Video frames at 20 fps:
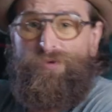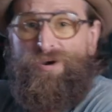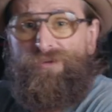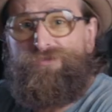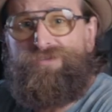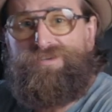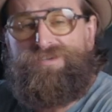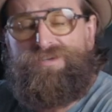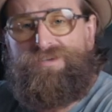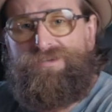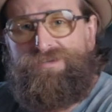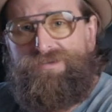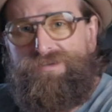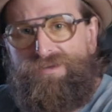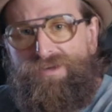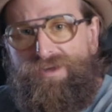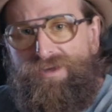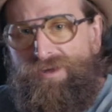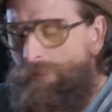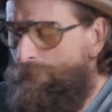preferences
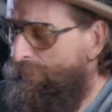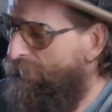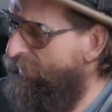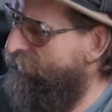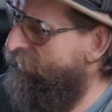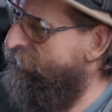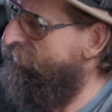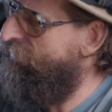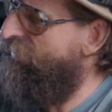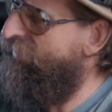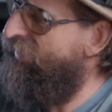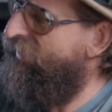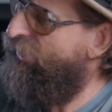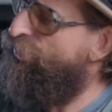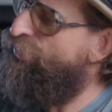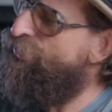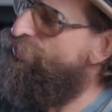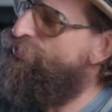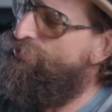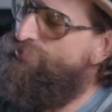and opinions on that.
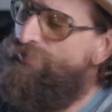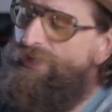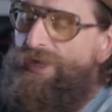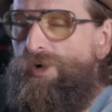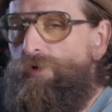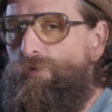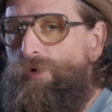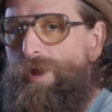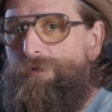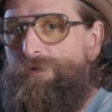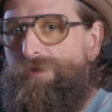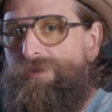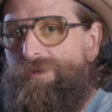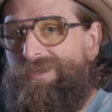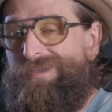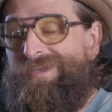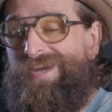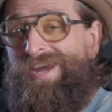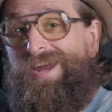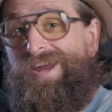Could you get away with
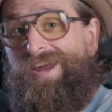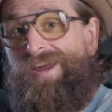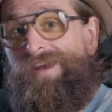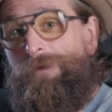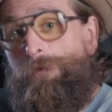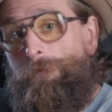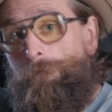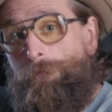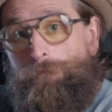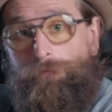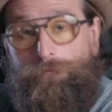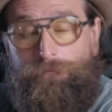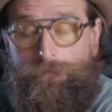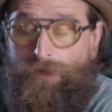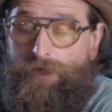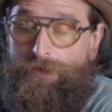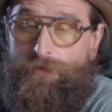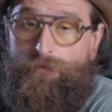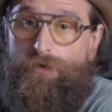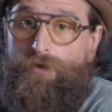this?
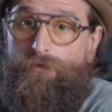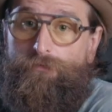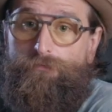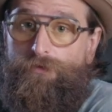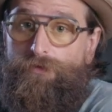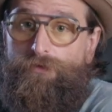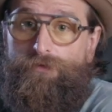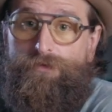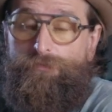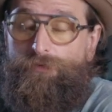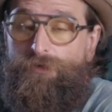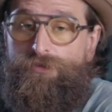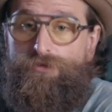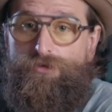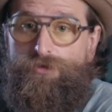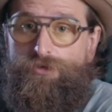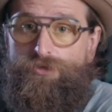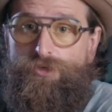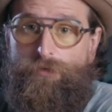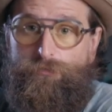I don't know. It depends on
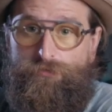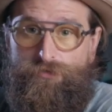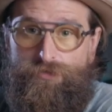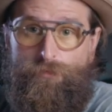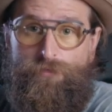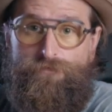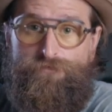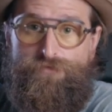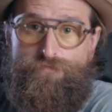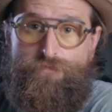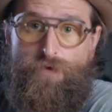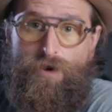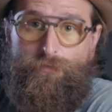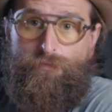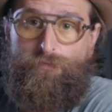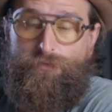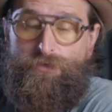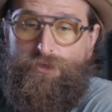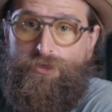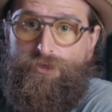your job. Some of you
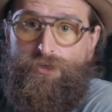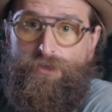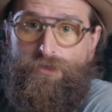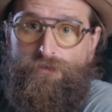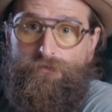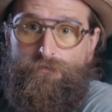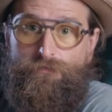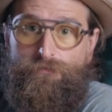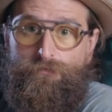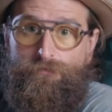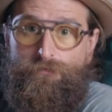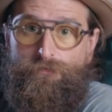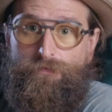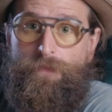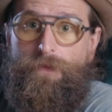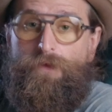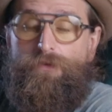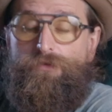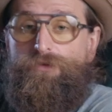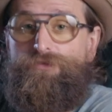probably could.
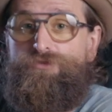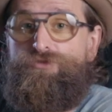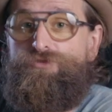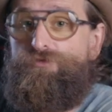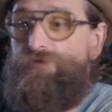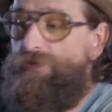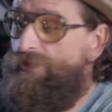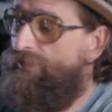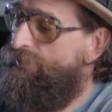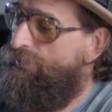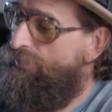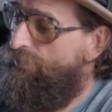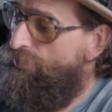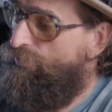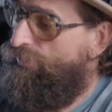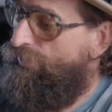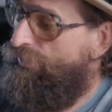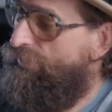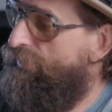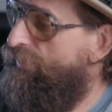The truth is,
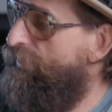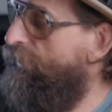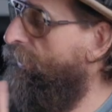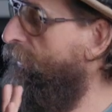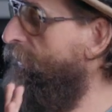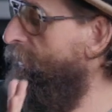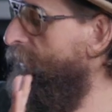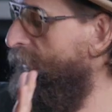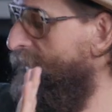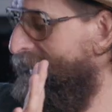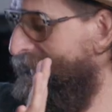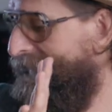you could clearly